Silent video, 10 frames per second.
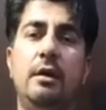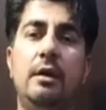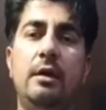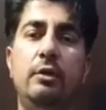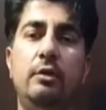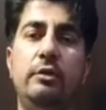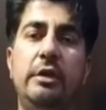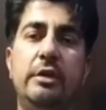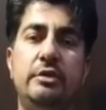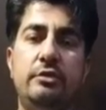Hello,
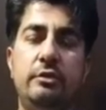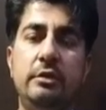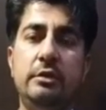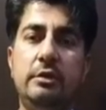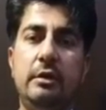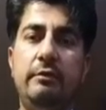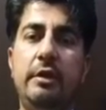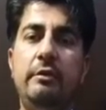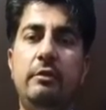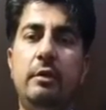dear students. A
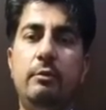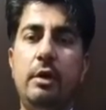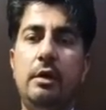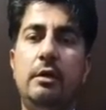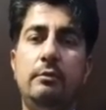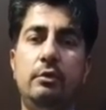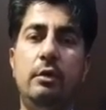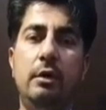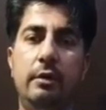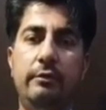very warm welcome to
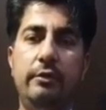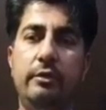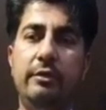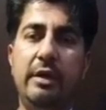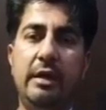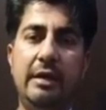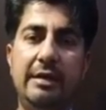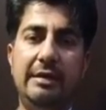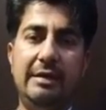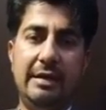all of you
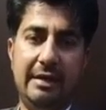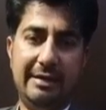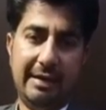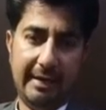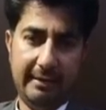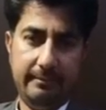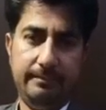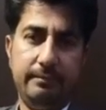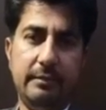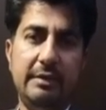at grade 9.
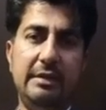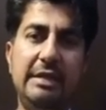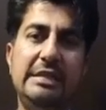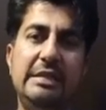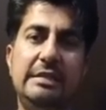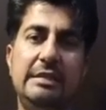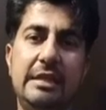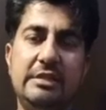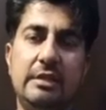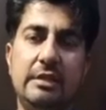This is
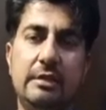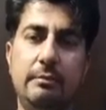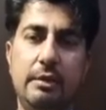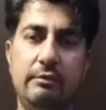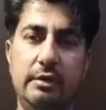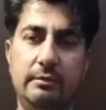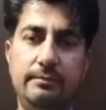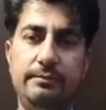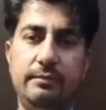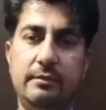lecture number 1.
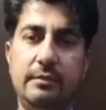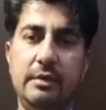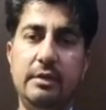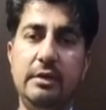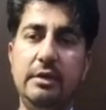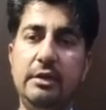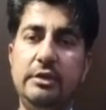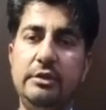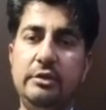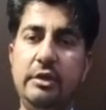
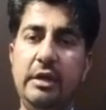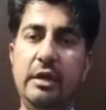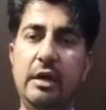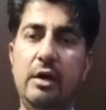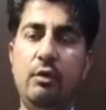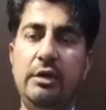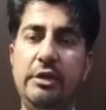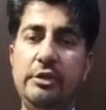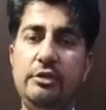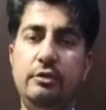Today, I will
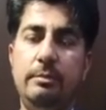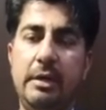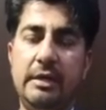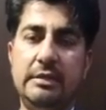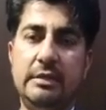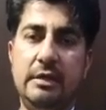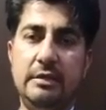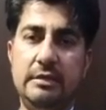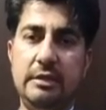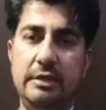teach you Pakistan
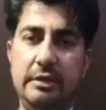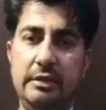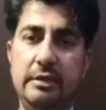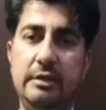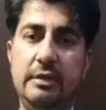study,